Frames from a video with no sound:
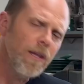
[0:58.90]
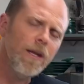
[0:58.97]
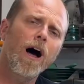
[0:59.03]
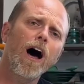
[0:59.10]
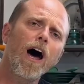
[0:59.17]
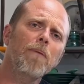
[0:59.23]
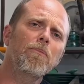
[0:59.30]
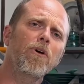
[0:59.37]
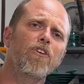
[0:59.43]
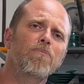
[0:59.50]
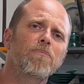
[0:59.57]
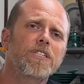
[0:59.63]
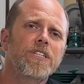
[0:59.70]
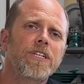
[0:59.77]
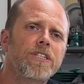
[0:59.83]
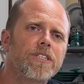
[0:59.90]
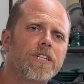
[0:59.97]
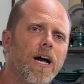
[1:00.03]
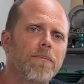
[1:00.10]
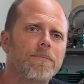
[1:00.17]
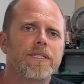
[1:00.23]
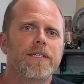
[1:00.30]
automotive machine
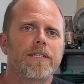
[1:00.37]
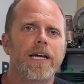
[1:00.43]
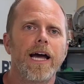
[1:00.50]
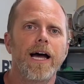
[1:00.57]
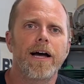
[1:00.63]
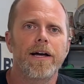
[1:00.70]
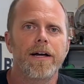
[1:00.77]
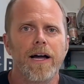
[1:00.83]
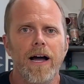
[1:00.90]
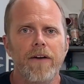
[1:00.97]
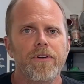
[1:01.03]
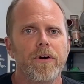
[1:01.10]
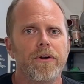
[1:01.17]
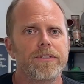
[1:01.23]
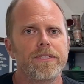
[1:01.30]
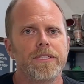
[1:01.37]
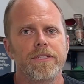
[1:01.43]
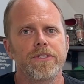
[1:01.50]
shops. Yeah, I've noticed it